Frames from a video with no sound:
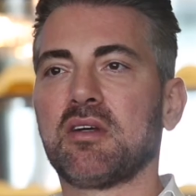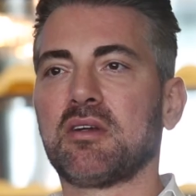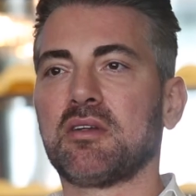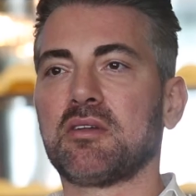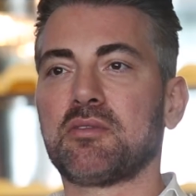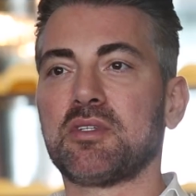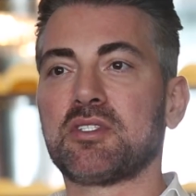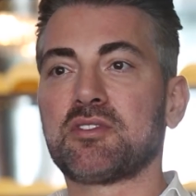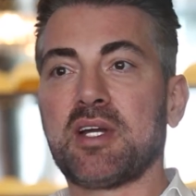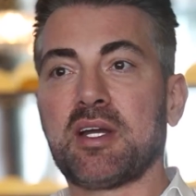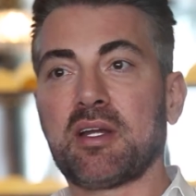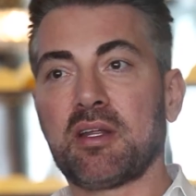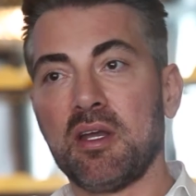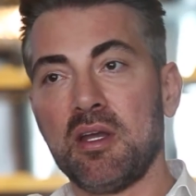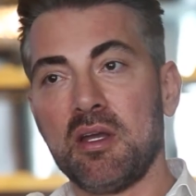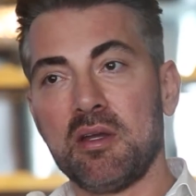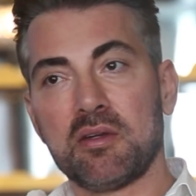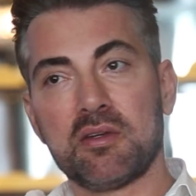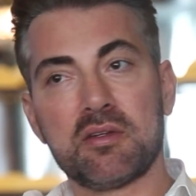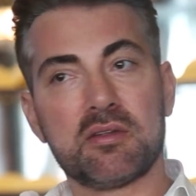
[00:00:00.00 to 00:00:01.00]
not going to retract
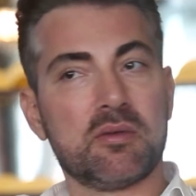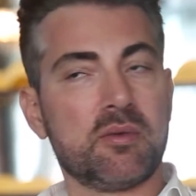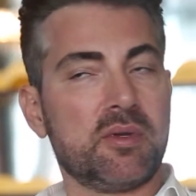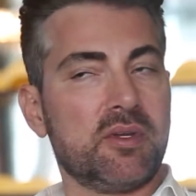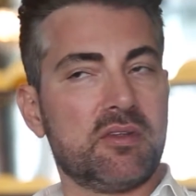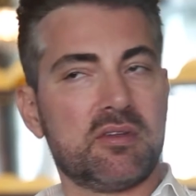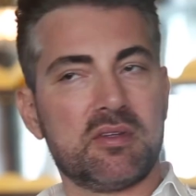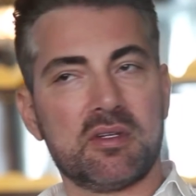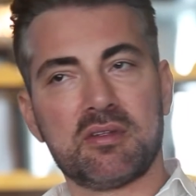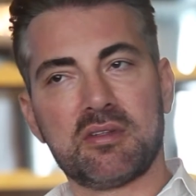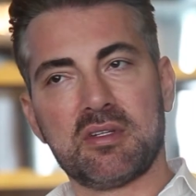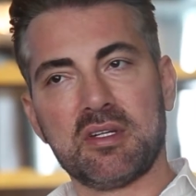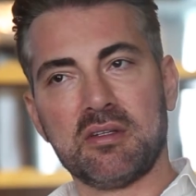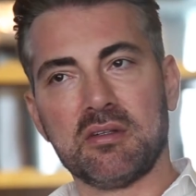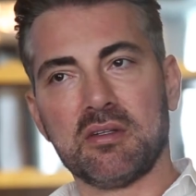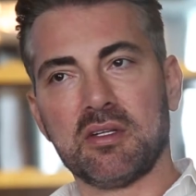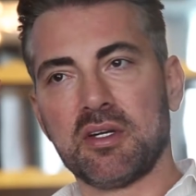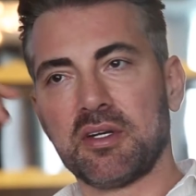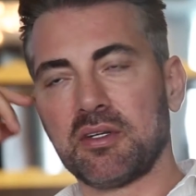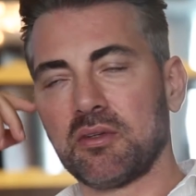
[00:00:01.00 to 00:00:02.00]
because of what you said,
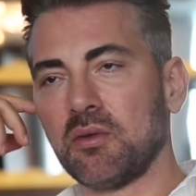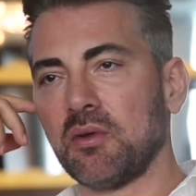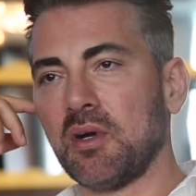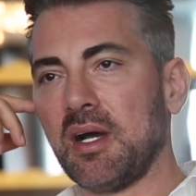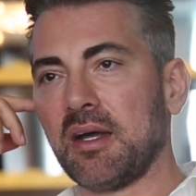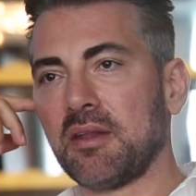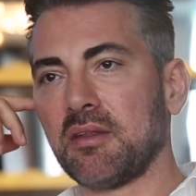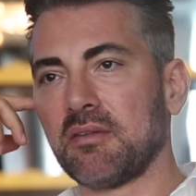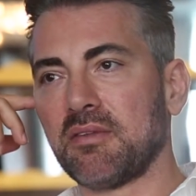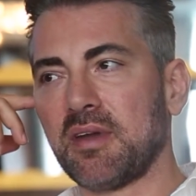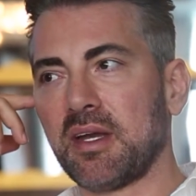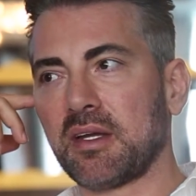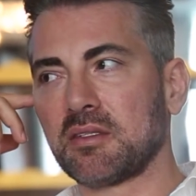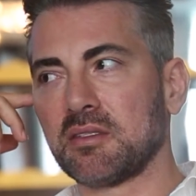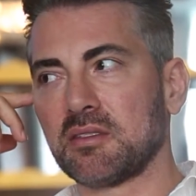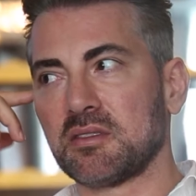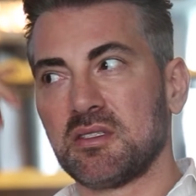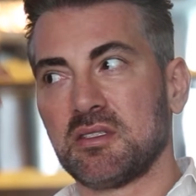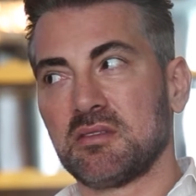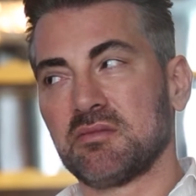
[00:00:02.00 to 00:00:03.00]
cellulite or other
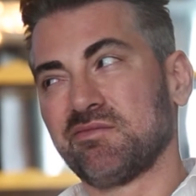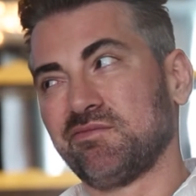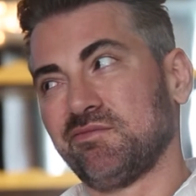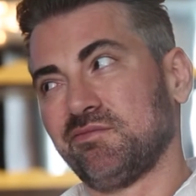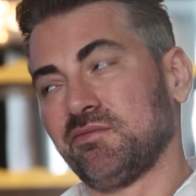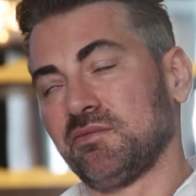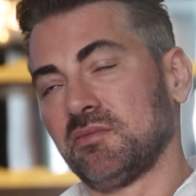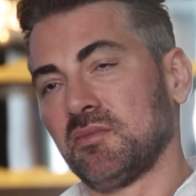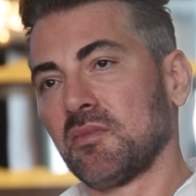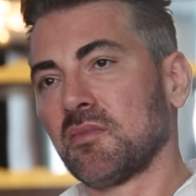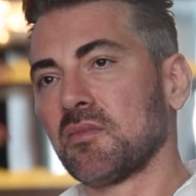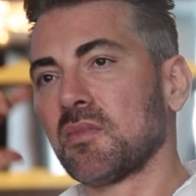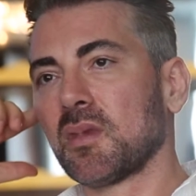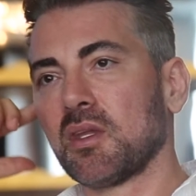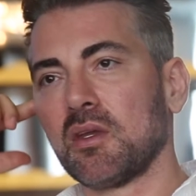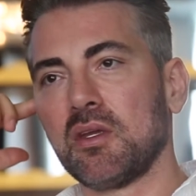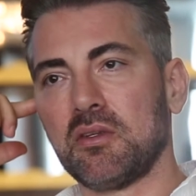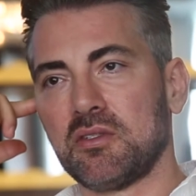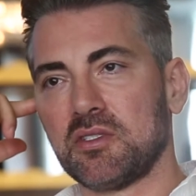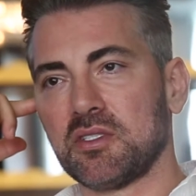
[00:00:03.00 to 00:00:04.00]
factors, then
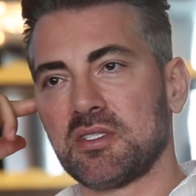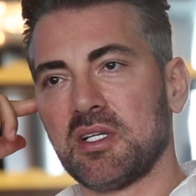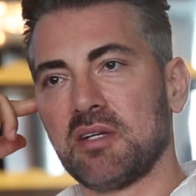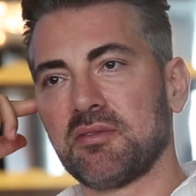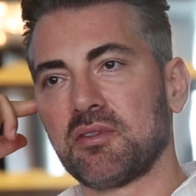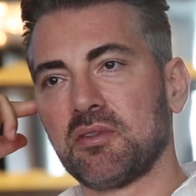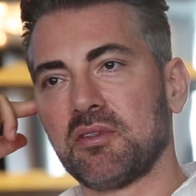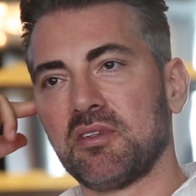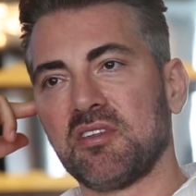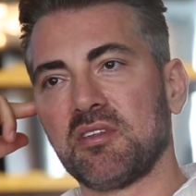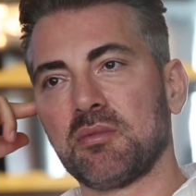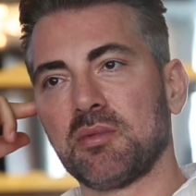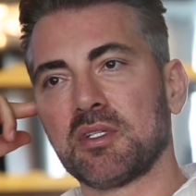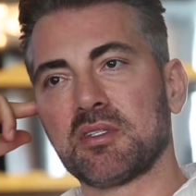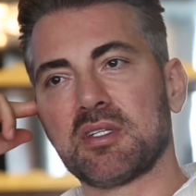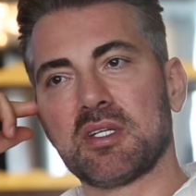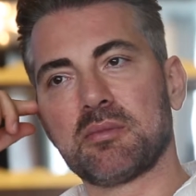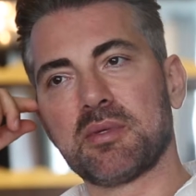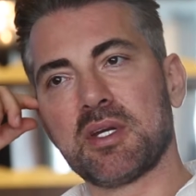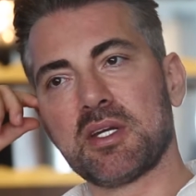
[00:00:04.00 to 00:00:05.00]
you just have to
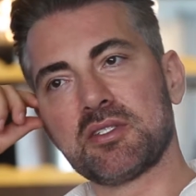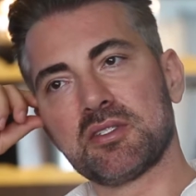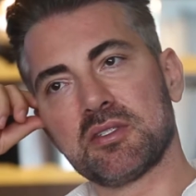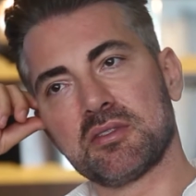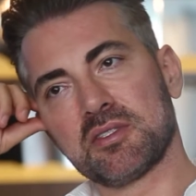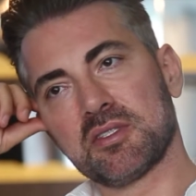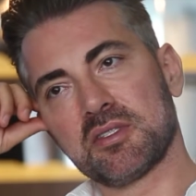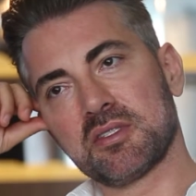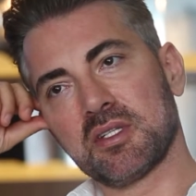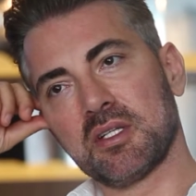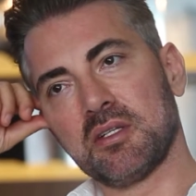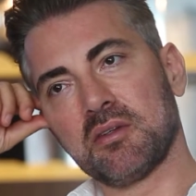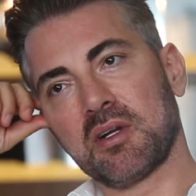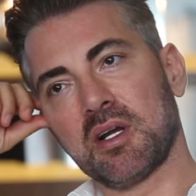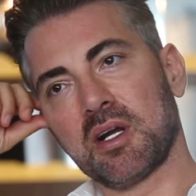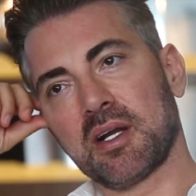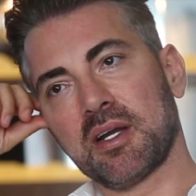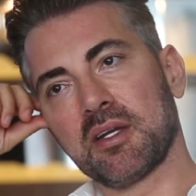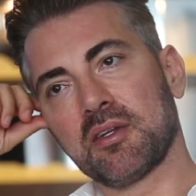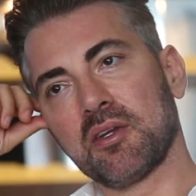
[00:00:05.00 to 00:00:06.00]
dismiss that patient, just say,
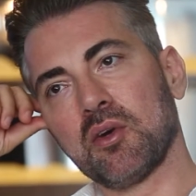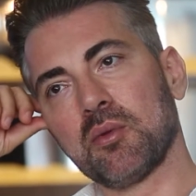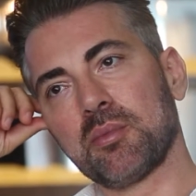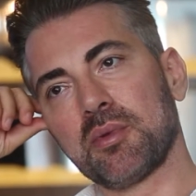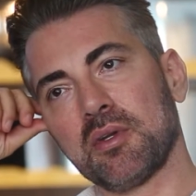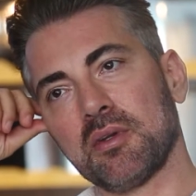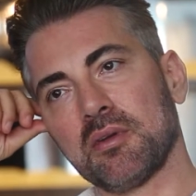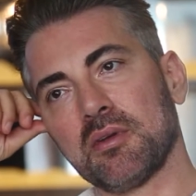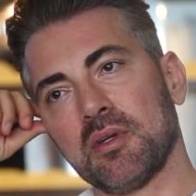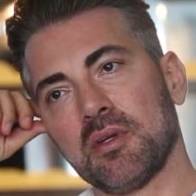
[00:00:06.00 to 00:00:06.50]
look, I can't help you.